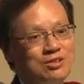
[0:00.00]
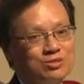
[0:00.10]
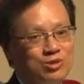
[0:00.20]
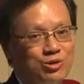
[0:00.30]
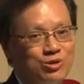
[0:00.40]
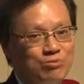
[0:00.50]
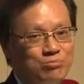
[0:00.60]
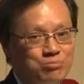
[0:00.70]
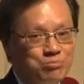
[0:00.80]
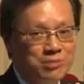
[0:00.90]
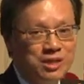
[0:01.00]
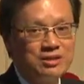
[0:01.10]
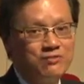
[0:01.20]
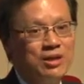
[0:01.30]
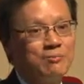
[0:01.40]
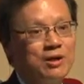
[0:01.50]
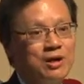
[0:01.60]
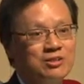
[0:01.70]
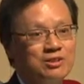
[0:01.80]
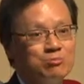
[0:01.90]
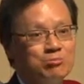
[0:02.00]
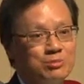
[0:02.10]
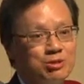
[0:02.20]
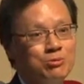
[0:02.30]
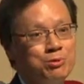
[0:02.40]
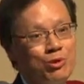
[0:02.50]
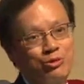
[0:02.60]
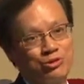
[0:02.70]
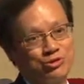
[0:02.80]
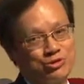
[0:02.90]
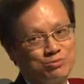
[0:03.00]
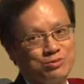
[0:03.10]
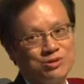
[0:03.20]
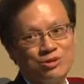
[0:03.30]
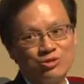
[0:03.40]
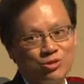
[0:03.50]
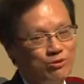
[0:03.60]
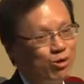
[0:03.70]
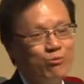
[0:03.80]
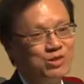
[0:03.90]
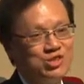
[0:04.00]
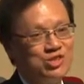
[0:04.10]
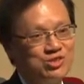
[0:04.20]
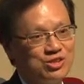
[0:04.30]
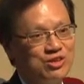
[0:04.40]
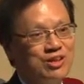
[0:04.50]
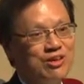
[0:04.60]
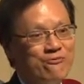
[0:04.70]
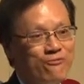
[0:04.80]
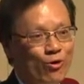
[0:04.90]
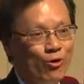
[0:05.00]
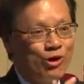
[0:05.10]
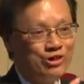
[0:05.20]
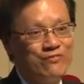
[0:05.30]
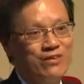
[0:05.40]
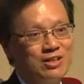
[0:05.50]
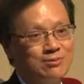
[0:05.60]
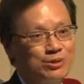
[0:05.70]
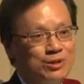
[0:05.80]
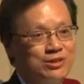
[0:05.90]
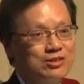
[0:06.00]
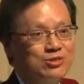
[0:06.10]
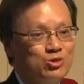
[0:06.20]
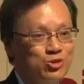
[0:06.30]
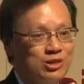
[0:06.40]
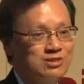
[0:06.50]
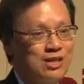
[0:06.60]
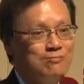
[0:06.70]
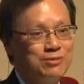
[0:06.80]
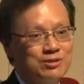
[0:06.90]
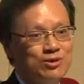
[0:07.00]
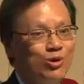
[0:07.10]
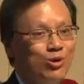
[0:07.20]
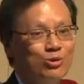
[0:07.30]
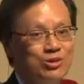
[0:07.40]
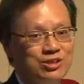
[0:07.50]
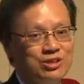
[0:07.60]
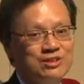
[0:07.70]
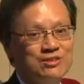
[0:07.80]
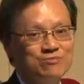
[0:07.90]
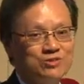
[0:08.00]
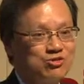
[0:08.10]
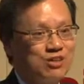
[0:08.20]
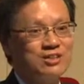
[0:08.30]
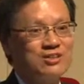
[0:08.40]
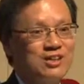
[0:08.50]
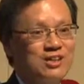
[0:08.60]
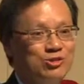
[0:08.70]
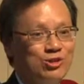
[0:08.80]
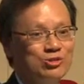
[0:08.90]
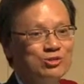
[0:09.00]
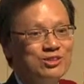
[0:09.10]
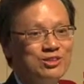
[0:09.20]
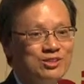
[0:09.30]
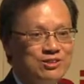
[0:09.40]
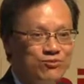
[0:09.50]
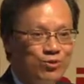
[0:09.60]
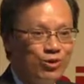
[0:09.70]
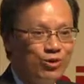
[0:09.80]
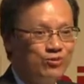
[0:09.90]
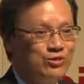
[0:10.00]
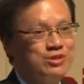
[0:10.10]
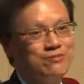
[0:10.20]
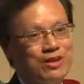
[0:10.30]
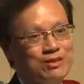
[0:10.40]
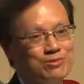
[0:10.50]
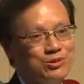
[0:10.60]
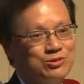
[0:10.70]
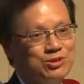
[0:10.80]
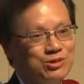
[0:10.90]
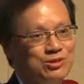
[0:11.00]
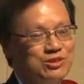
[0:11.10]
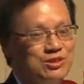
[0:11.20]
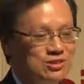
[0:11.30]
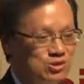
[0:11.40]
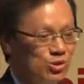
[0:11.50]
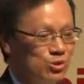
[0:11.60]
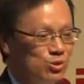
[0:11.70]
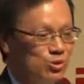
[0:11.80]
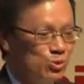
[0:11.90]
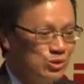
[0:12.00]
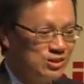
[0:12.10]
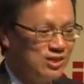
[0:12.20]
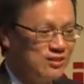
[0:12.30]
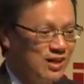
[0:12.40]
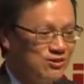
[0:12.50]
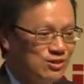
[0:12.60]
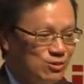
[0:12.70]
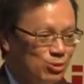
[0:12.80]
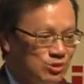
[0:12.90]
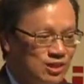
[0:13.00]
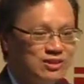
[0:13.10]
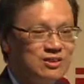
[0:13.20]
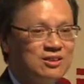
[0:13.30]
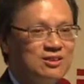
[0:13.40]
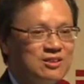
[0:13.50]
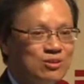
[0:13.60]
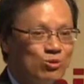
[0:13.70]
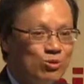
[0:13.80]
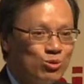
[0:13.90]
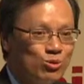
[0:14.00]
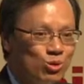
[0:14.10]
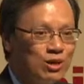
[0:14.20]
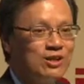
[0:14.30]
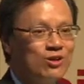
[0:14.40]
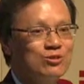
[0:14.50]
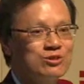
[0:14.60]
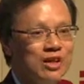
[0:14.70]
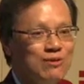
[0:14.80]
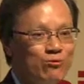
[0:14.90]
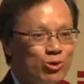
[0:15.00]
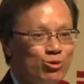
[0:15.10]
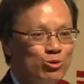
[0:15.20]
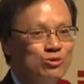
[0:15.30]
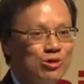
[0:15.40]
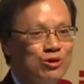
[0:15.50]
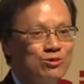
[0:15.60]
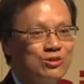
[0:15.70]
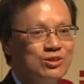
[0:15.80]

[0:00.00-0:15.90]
So many of them are under multiple ownerships. So it won't be easy for a developer to assemble all the strata titles for redevelopment. So we say that it will take quite a long time for Kwun Tong